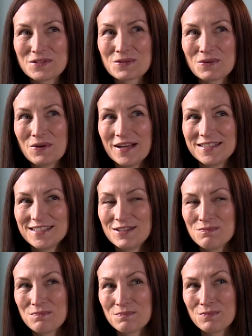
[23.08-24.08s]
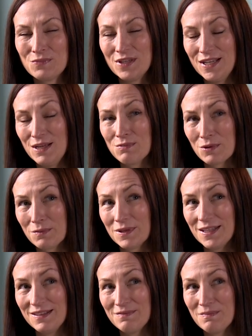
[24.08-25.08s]
So I didn't really
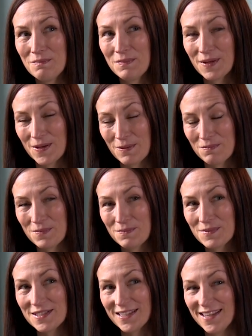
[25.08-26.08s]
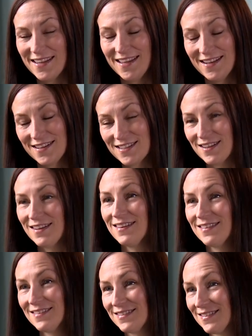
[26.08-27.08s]
probably pick up singing again
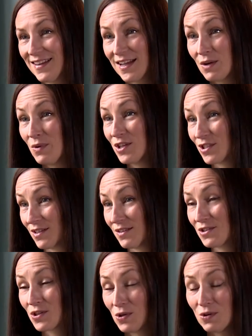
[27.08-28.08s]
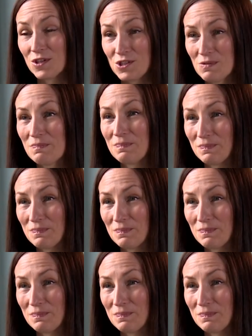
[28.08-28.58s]
until I went to college.